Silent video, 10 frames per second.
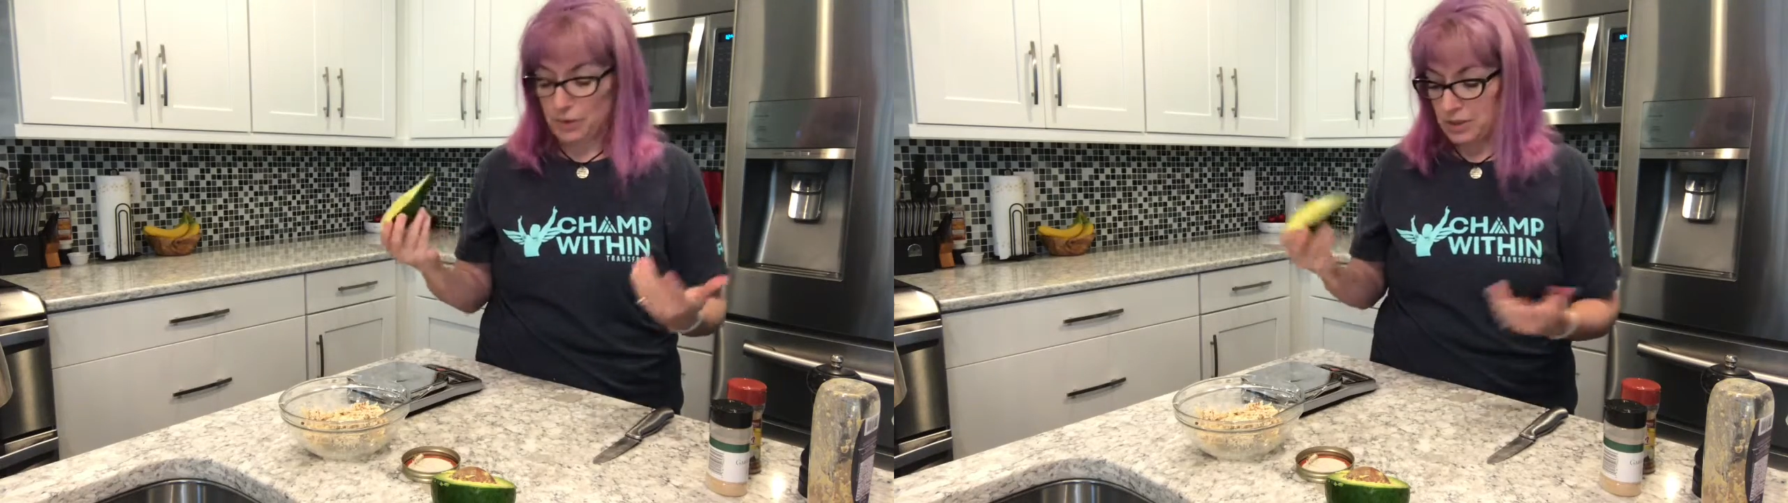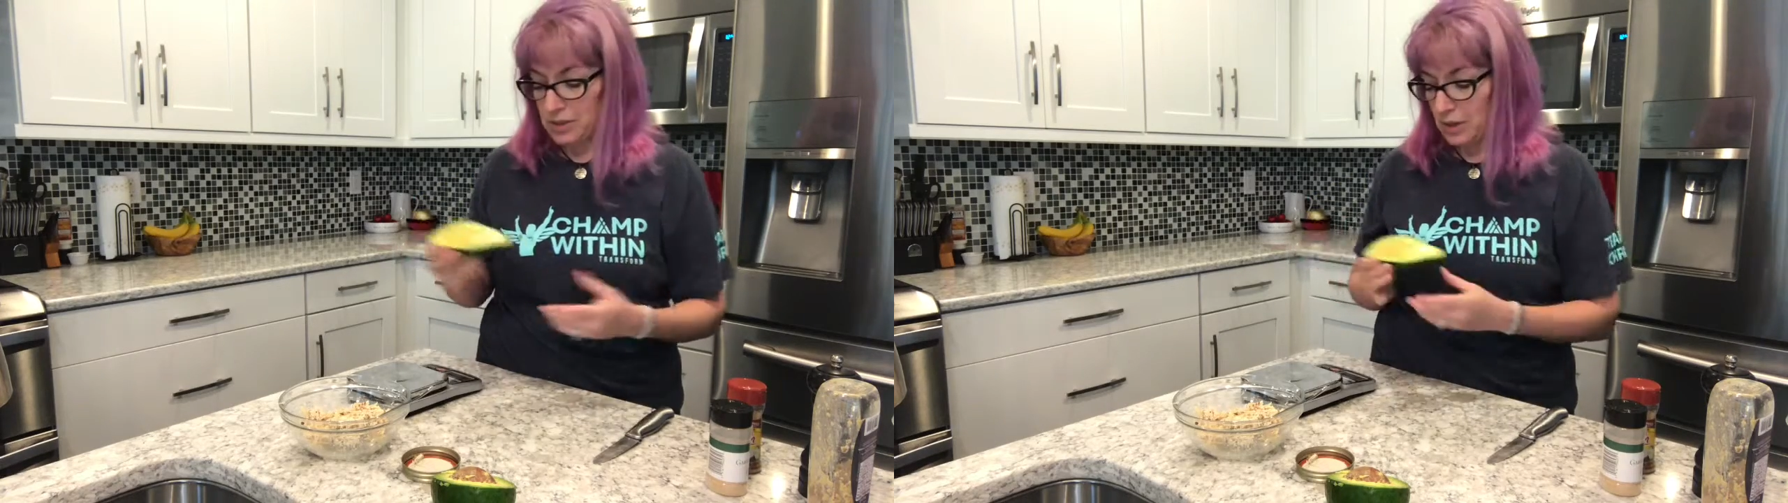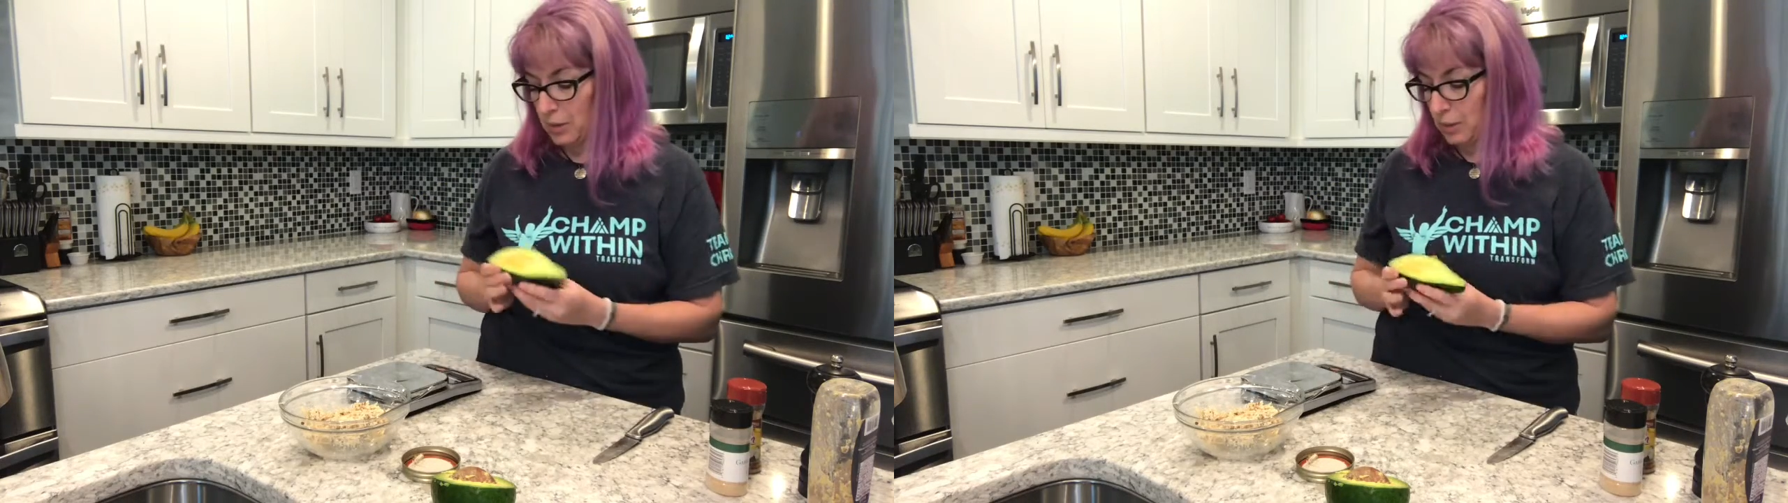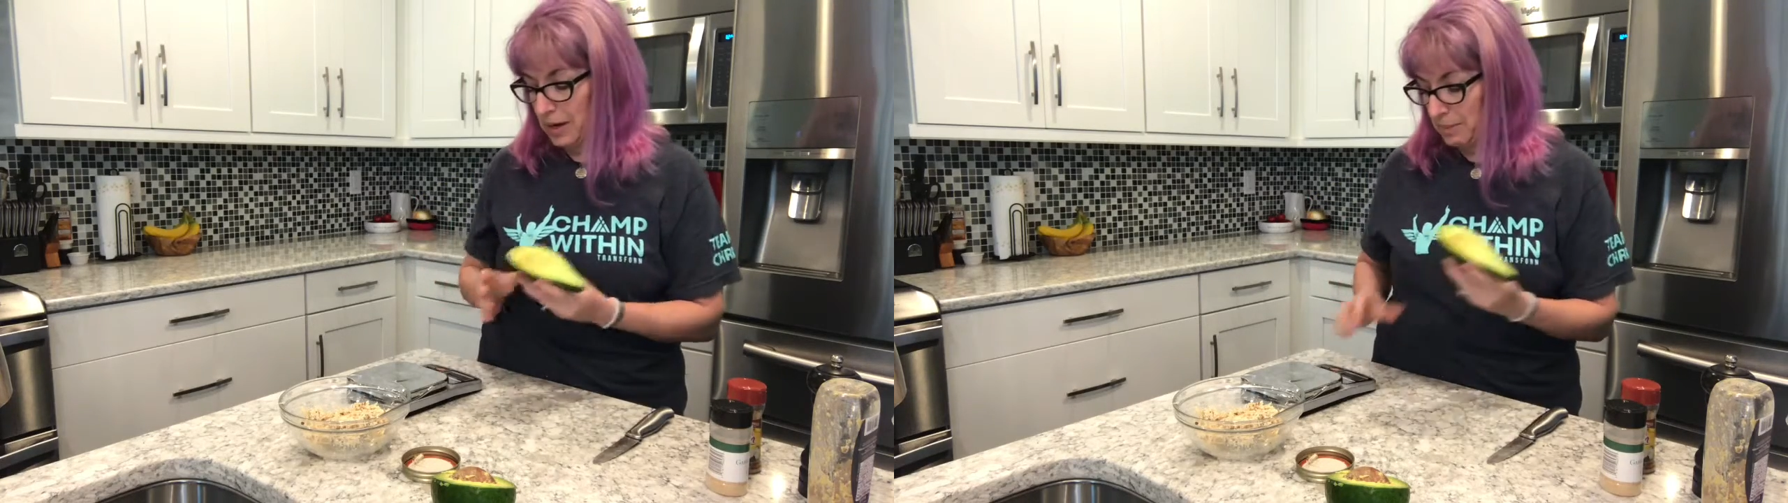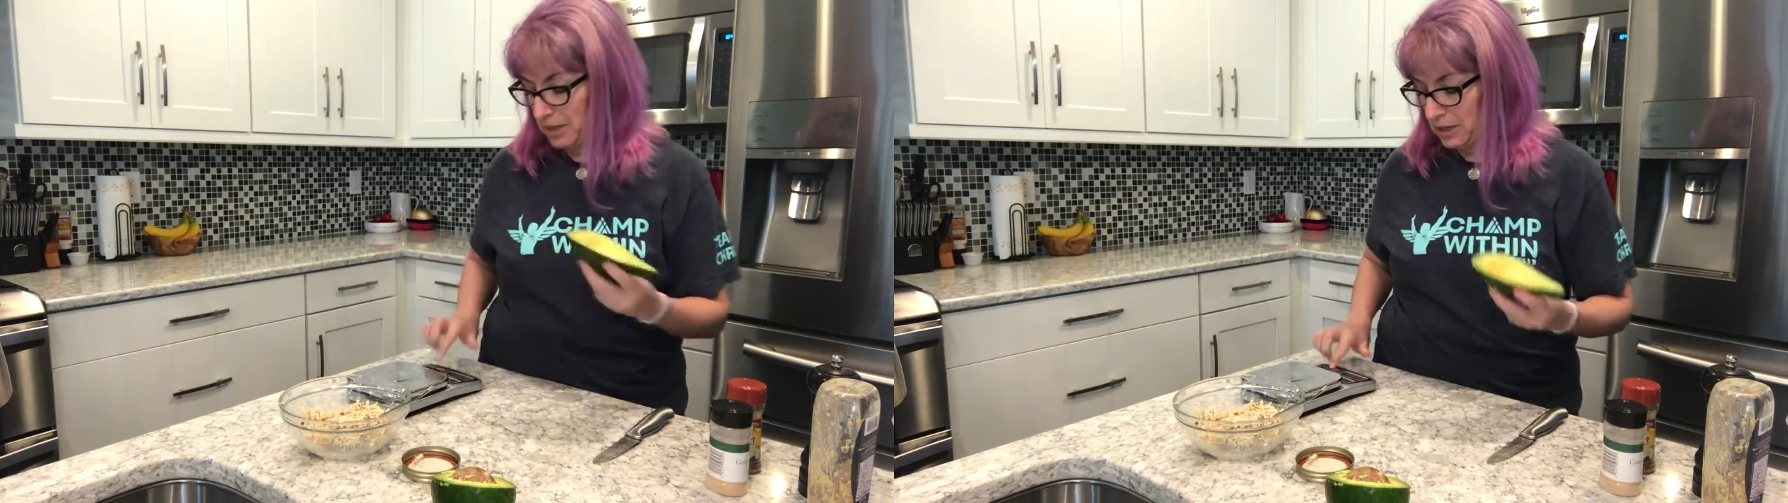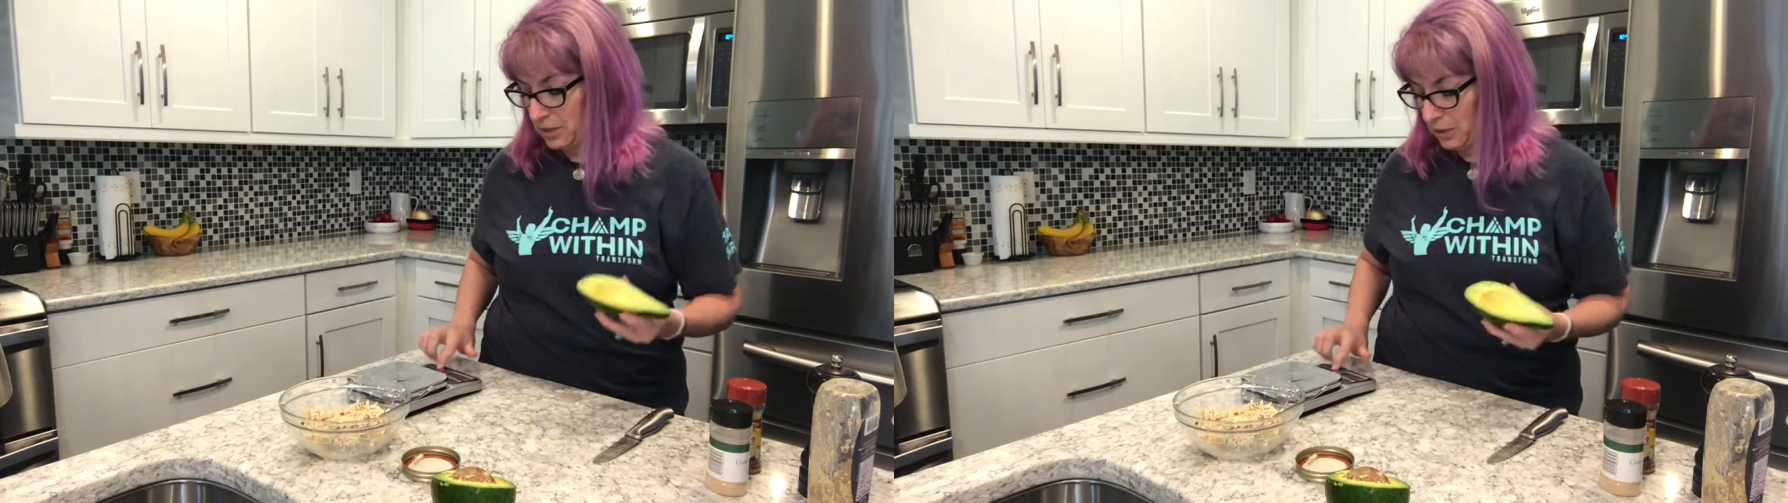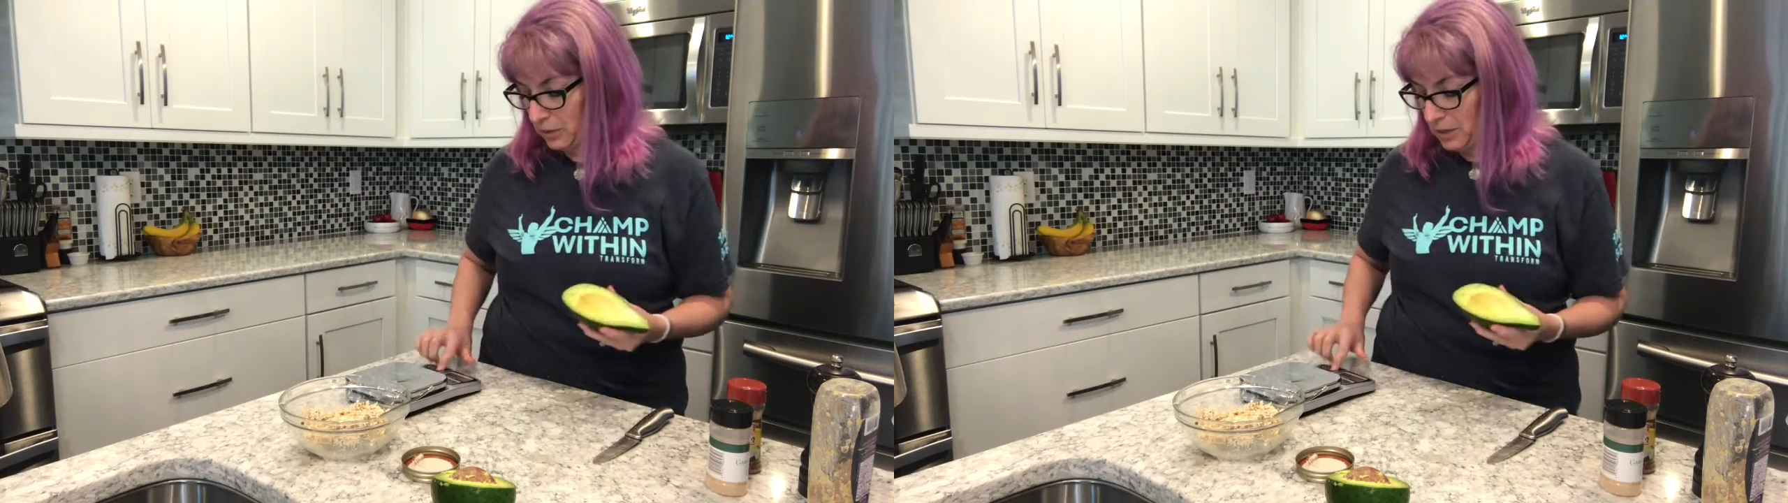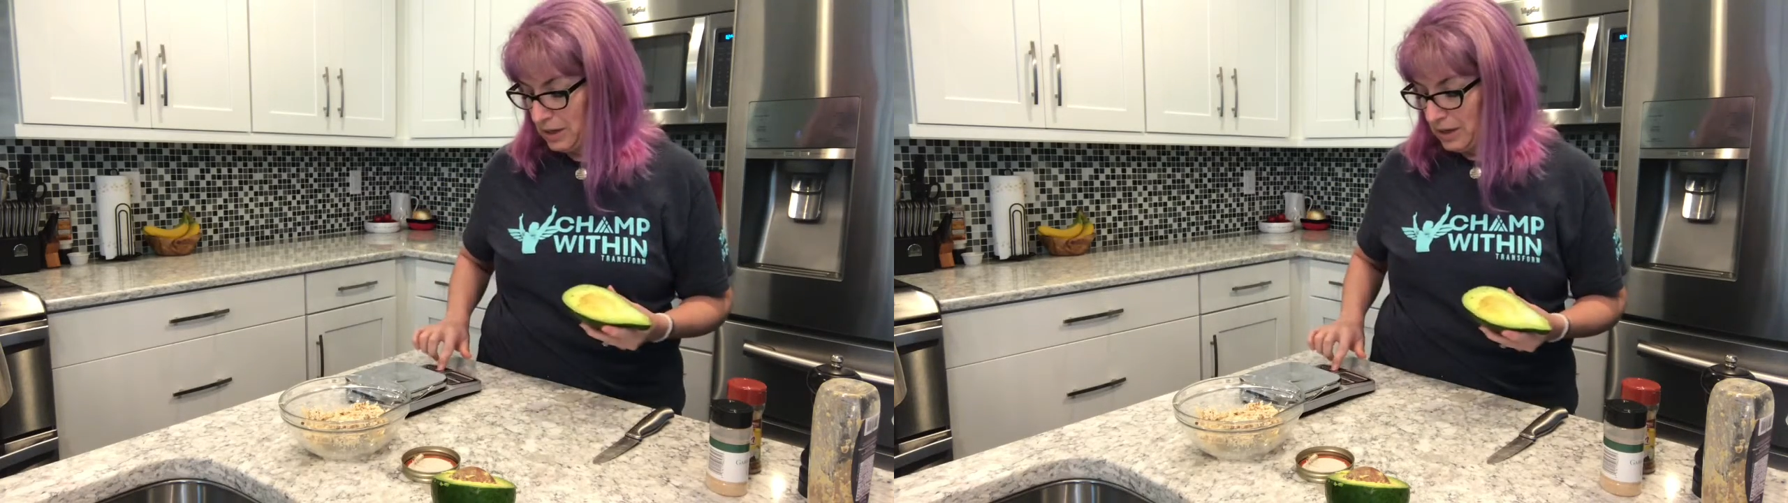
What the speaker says: So what I'm going to do